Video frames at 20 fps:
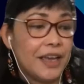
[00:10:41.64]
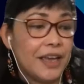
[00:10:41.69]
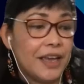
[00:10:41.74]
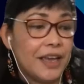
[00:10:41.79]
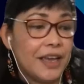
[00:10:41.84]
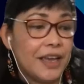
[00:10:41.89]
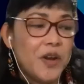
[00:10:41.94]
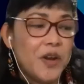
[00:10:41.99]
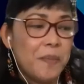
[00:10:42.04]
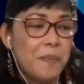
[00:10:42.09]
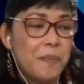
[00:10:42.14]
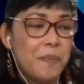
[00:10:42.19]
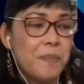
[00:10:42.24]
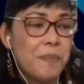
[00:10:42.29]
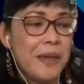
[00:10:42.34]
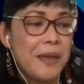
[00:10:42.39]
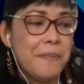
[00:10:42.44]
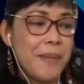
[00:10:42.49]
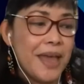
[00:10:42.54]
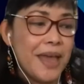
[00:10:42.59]
One of my
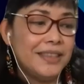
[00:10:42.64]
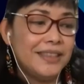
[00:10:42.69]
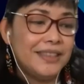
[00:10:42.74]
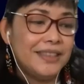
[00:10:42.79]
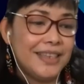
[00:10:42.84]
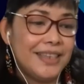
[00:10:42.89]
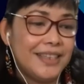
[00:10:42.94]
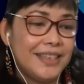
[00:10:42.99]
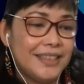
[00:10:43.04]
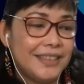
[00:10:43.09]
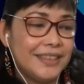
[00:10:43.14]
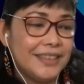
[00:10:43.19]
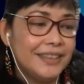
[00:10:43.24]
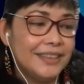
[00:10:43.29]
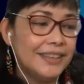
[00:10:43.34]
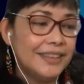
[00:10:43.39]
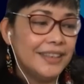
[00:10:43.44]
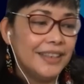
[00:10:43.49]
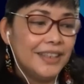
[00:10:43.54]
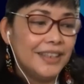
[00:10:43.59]
mentees
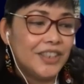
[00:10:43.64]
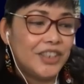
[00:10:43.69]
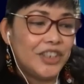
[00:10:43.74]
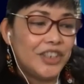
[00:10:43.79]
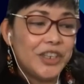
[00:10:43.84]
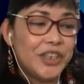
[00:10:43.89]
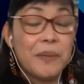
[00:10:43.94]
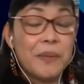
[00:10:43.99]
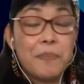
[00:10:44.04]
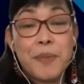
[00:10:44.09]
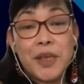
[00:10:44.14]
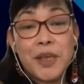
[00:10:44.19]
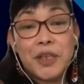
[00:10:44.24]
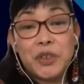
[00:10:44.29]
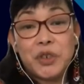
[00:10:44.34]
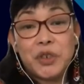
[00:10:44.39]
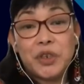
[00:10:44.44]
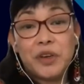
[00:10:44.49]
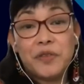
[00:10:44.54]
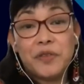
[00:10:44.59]
shared a
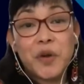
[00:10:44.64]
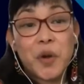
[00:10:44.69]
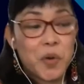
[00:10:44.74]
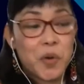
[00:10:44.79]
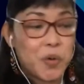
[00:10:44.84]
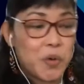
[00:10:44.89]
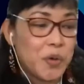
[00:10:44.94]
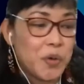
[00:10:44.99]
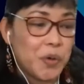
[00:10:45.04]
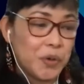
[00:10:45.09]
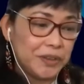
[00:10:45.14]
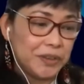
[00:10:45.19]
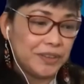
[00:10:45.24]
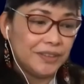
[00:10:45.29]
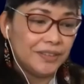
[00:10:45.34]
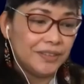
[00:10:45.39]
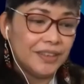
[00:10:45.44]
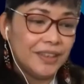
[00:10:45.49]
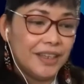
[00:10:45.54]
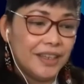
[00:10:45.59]
picture of cocoon
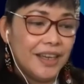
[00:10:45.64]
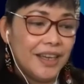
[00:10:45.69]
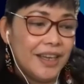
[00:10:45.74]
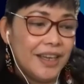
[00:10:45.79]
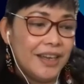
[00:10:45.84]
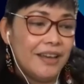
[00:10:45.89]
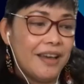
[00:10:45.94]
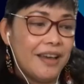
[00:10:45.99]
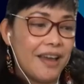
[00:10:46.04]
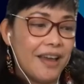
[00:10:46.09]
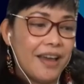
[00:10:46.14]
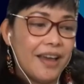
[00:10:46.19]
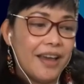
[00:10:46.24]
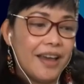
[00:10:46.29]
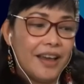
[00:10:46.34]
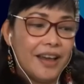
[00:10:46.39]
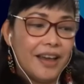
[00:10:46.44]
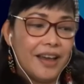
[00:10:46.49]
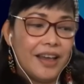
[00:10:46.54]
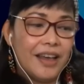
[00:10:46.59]

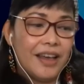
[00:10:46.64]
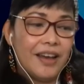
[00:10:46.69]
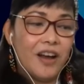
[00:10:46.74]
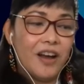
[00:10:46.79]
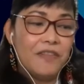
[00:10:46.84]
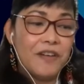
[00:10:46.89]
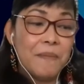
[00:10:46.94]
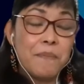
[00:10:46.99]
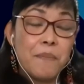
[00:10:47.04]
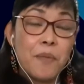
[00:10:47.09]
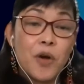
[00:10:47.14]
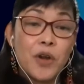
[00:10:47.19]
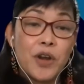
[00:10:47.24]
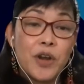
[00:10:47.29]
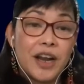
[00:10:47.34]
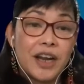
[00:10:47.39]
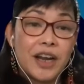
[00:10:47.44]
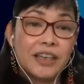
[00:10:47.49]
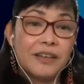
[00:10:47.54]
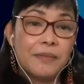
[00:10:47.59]
of a
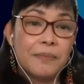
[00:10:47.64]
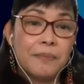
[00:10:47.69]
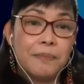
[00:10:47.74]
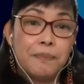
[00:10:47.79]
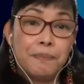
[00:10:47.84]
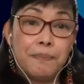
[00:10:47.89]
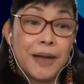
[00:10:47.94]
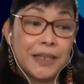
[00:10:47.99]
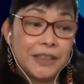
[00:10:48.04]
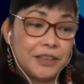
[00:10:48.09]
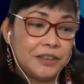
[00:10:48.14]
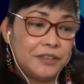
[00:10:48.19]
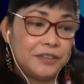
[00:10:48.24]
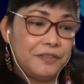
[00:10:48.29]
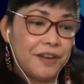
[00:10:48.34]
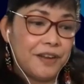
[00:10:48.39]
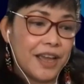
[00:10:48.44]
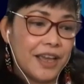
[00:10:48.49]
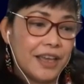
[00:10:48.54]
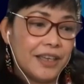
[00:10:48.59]
monarch
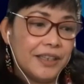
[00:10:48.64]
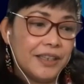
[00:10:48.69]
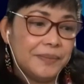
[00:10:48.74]
butterfly.